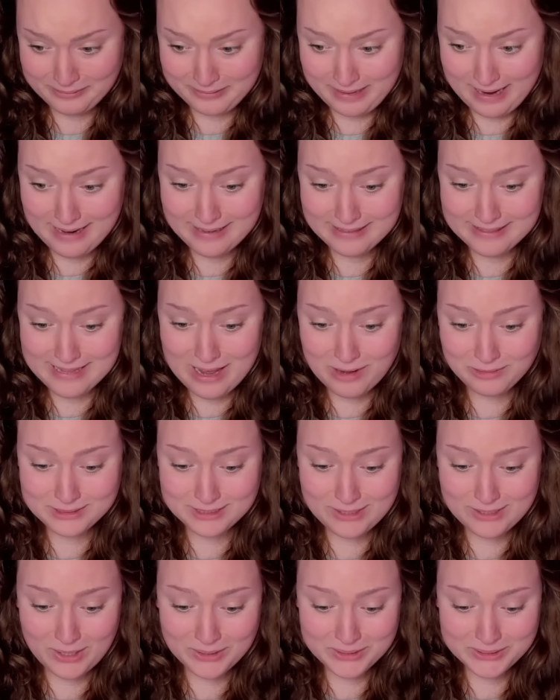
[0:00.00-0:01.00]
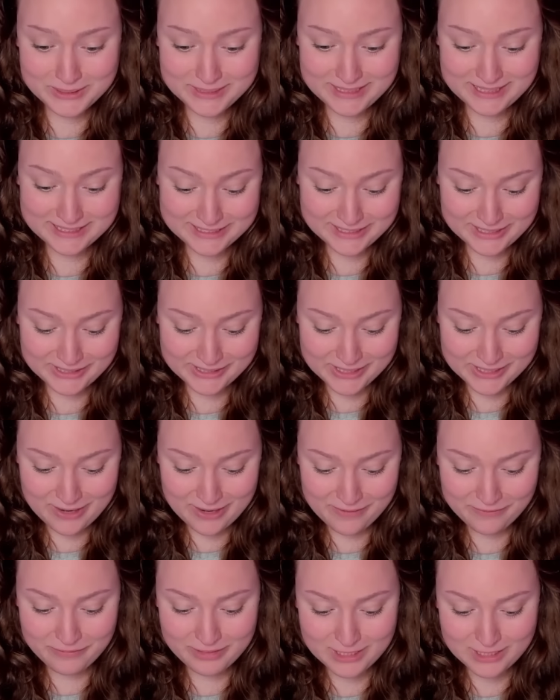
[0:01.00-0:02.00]
okay, a thousand dollars. That's good
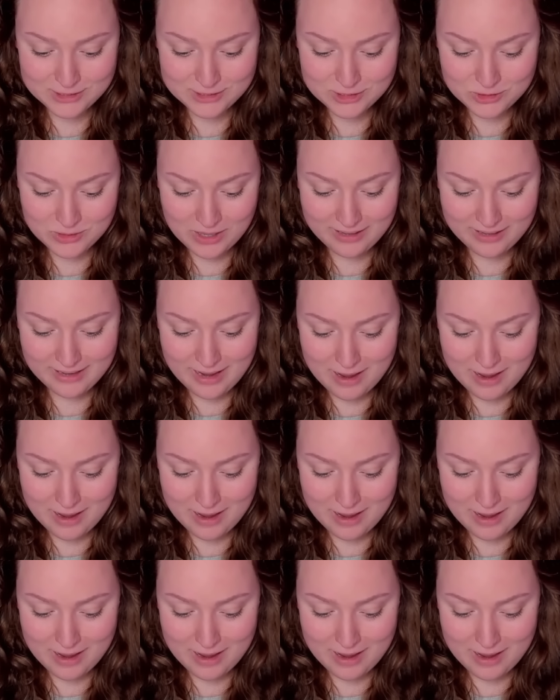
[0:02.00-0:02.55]
enough. Let's try to